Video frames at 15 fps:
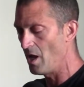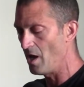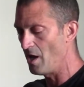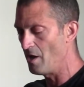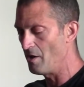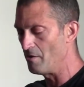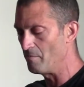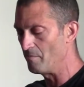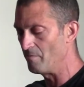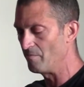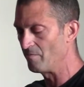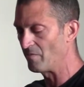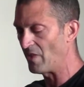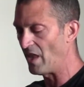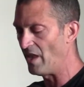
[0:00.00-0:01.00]

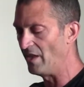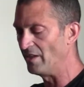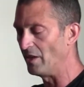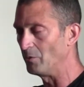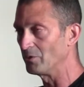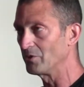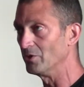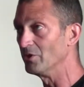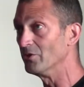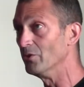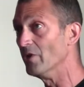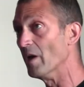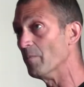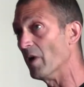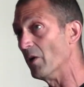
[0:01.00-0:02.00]
And I was going to do
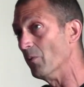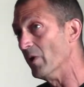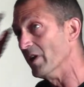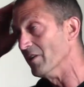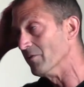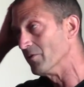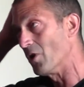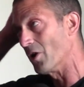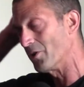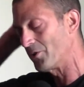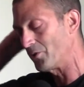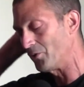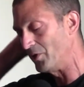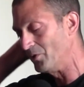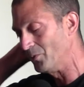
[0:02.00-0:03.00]
that by way of
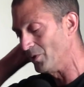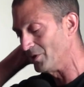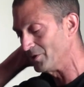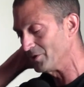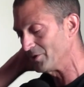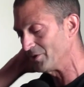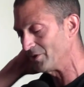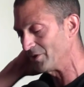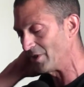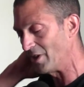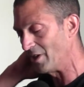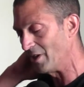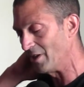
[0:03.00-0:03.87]
Garth Greenwell's